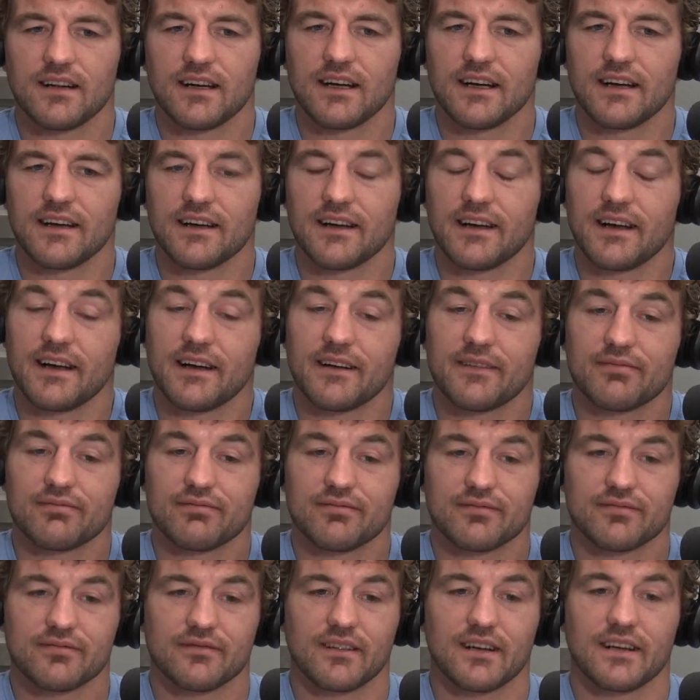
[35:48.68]
I
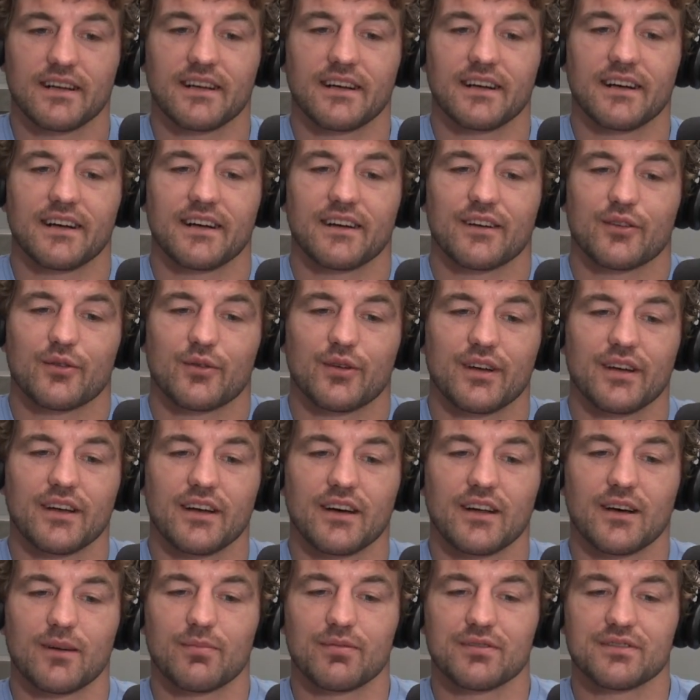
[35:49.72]
I, I agree,
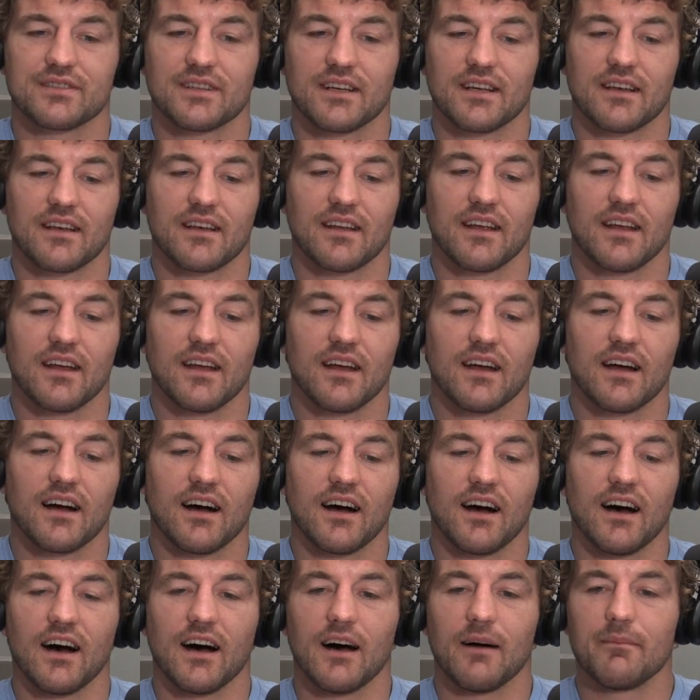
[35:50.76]
hundred um, percent.
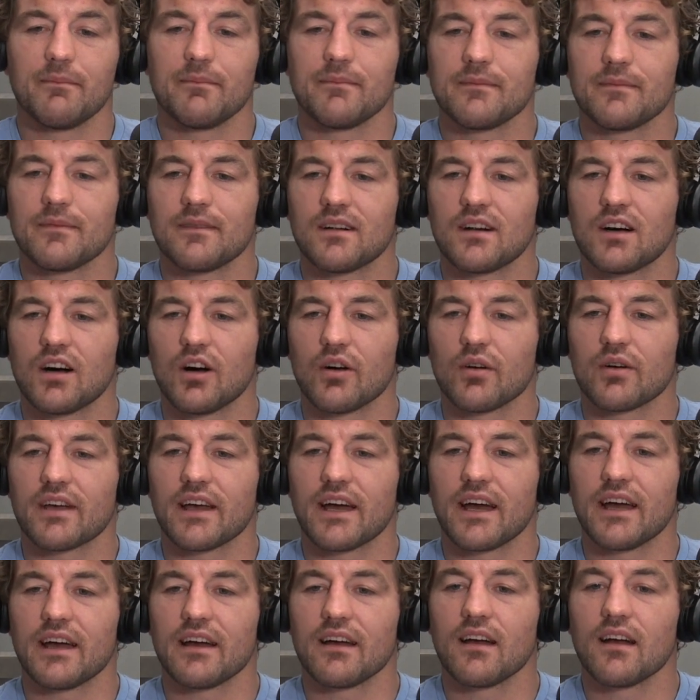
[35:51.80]

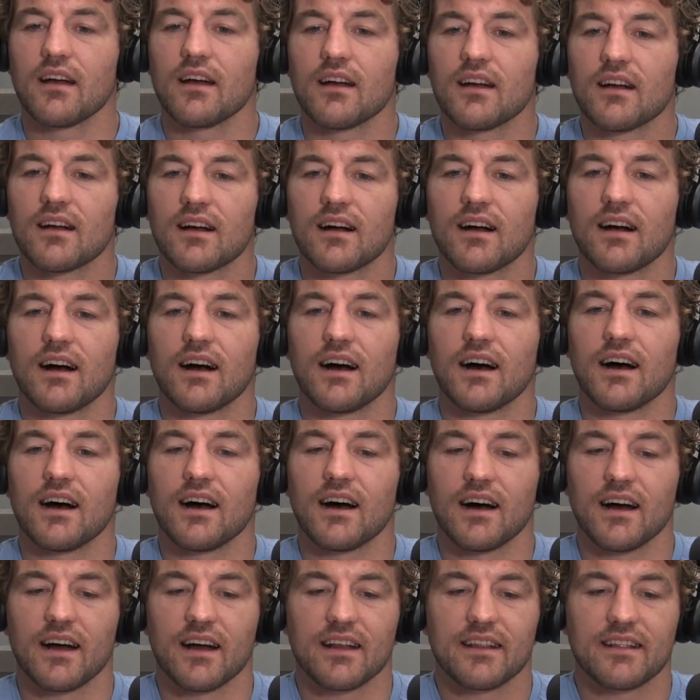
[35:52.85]
Okay,
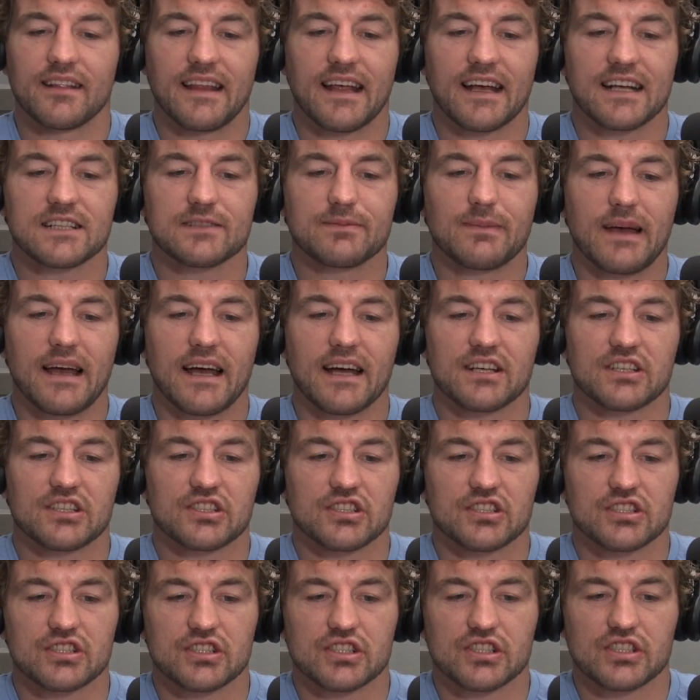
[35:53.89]
uh, next
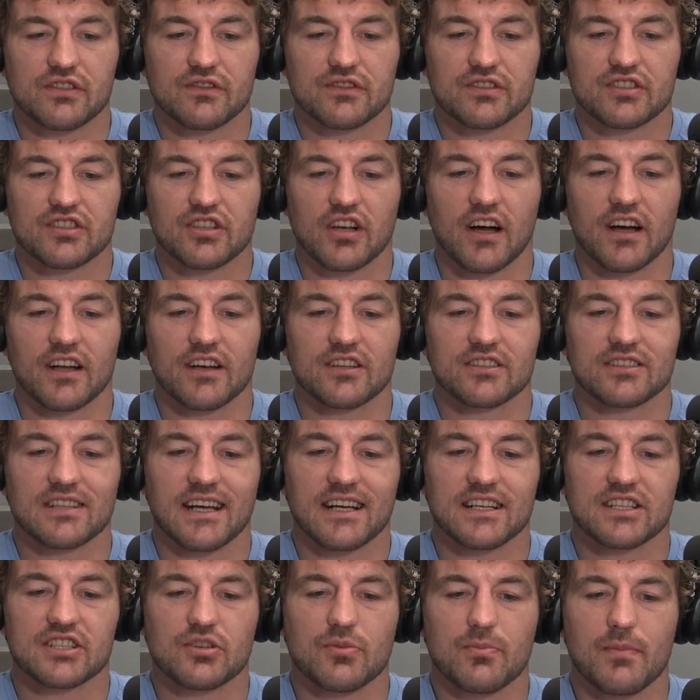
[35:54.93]
match: Saunders
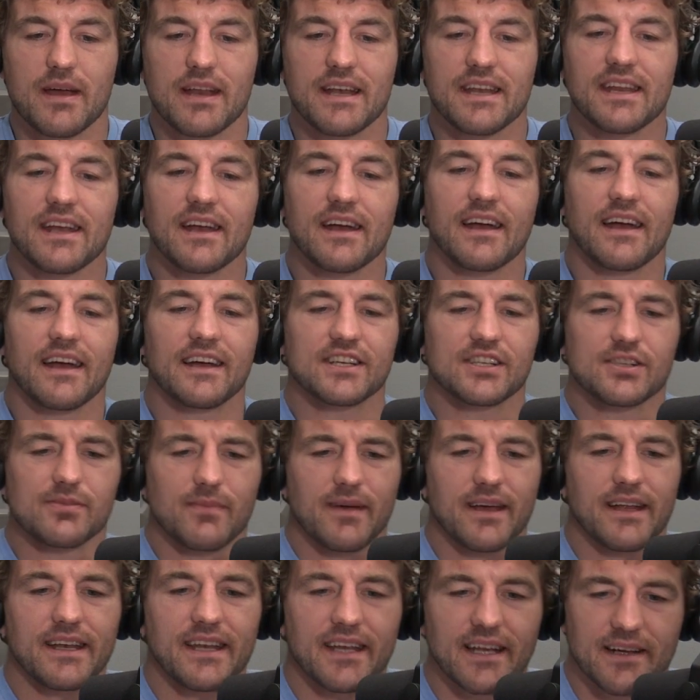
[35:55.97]
Etchemendia.
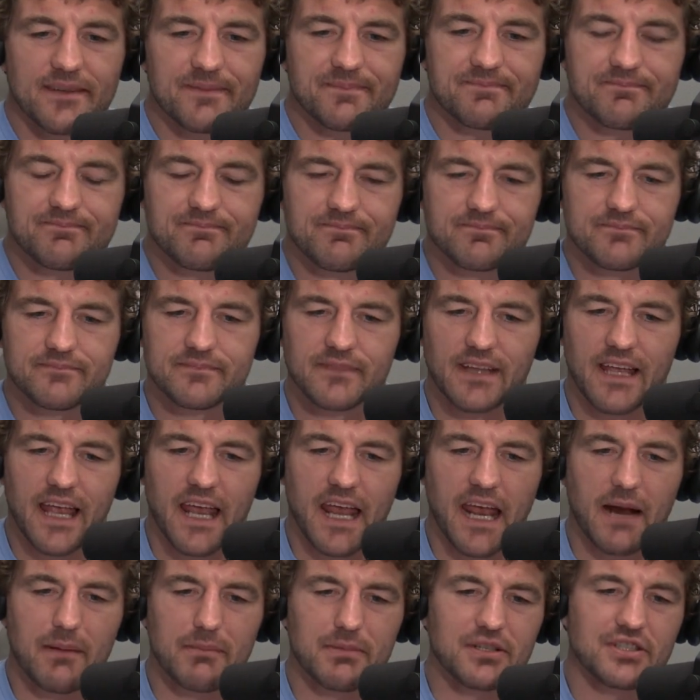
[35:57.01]
Etchemendia
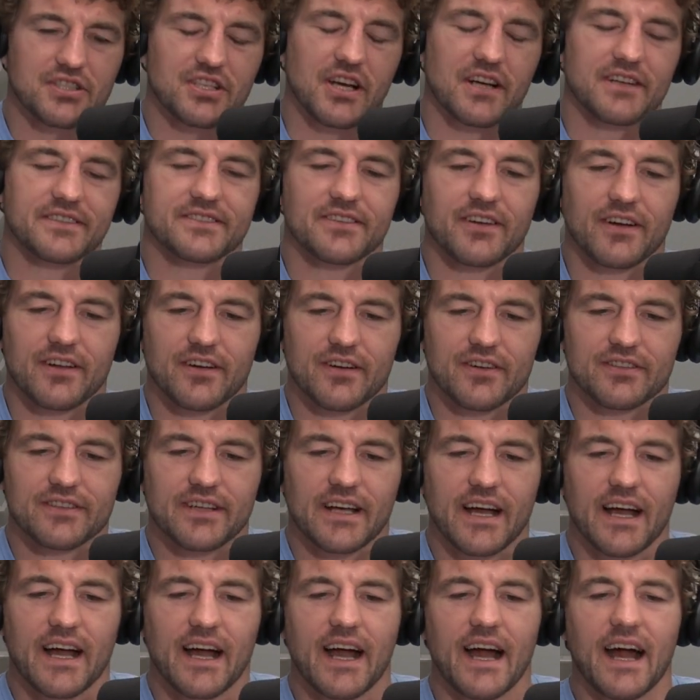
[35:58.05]
hammered Josh Saunders.
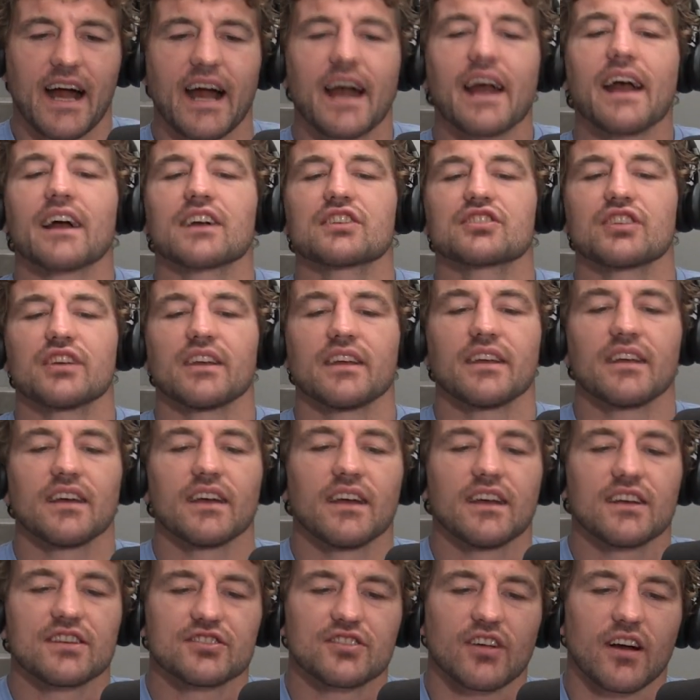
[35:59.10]
I, I, actually
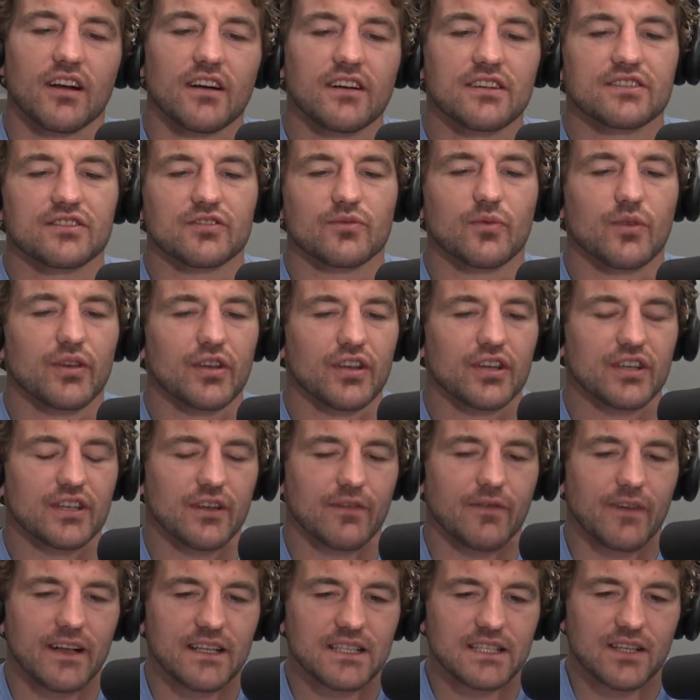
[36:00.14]
Saunders is really good
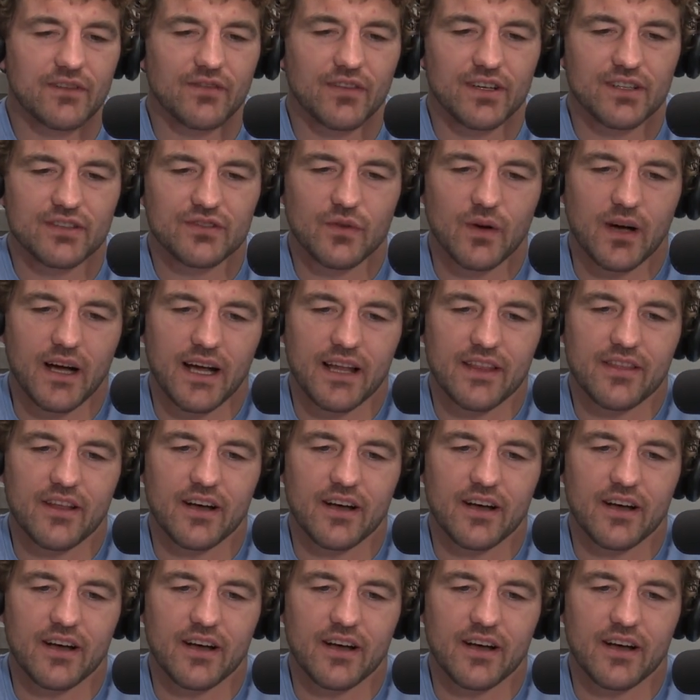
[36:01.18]
defensively, so I